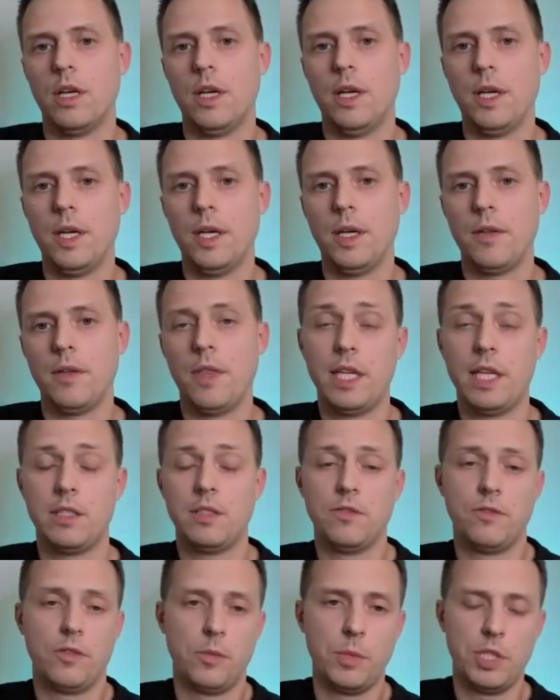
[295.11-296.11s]

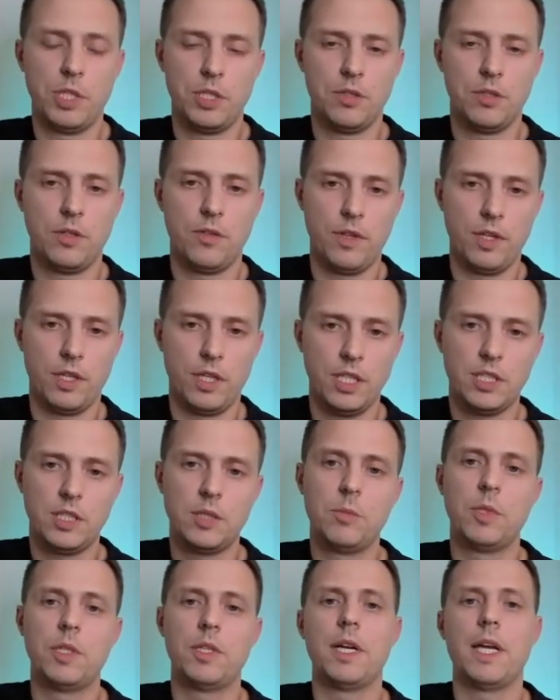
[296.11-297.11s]
that information of the
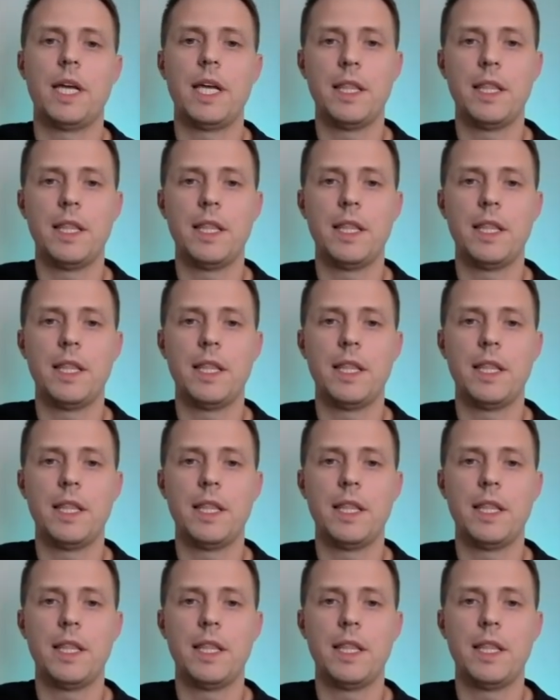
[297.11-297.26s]
customer,